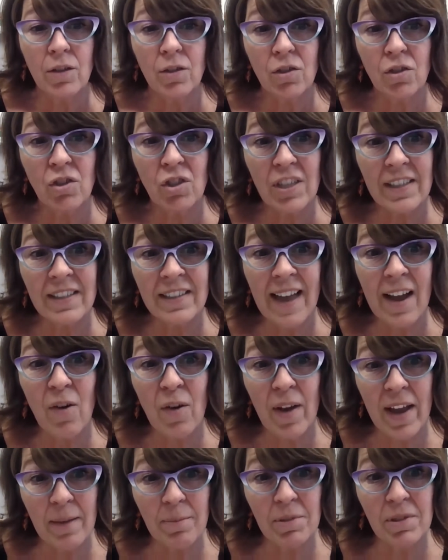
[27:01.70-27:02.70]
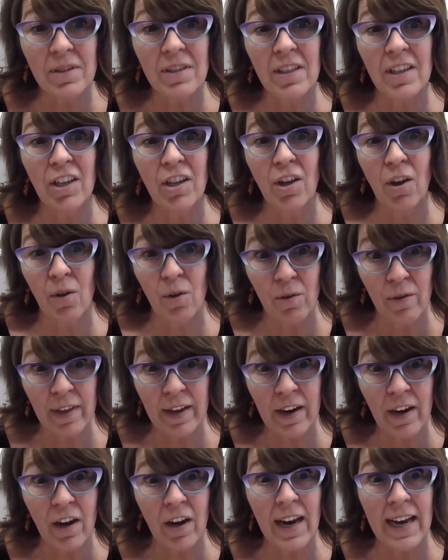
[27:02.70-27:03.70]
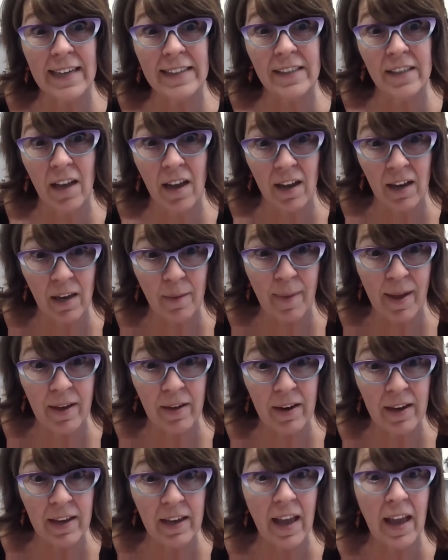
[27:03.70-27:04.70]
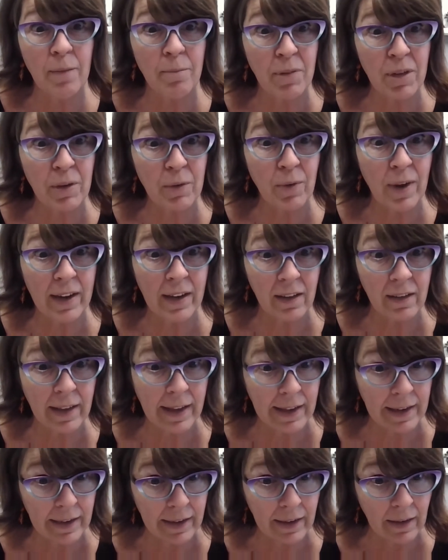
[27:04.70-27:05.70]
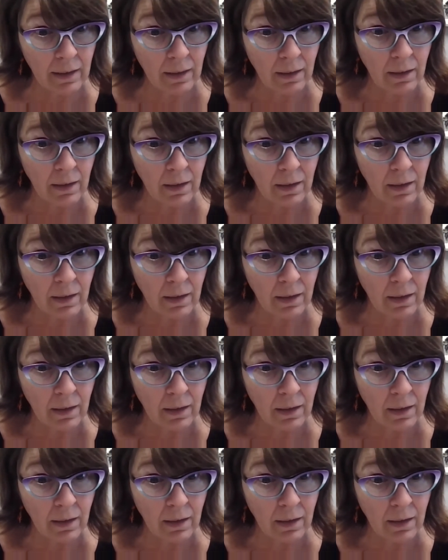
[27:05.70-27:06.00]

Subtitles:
she's now able to go there and talk about it and be regulated.